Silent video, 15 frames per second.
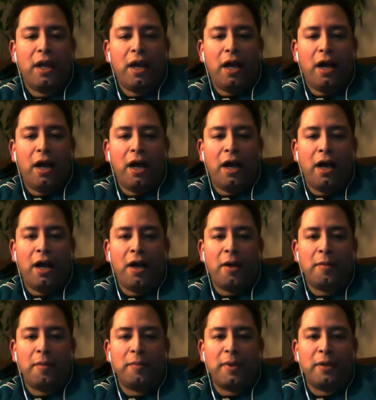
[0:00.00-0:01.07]

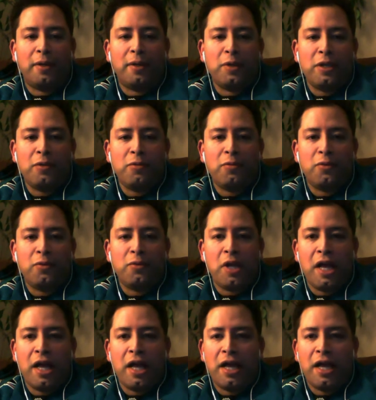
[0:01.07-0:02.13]
But we
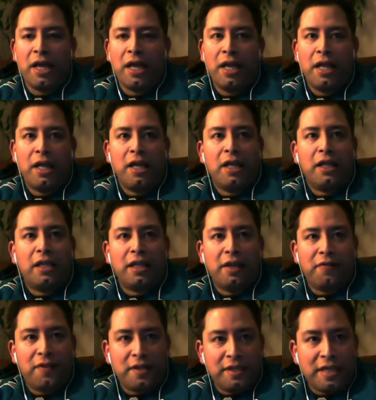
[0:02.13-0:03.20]
will
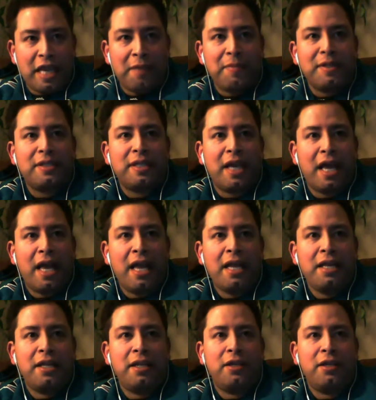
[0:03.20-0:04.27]
leave this game
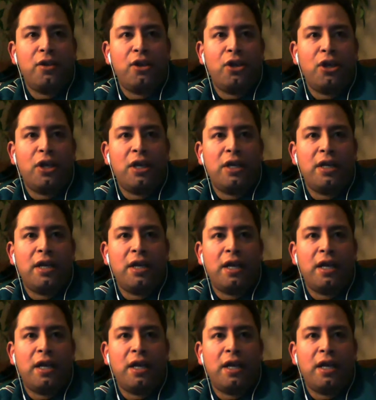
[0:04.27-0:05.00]
aside, and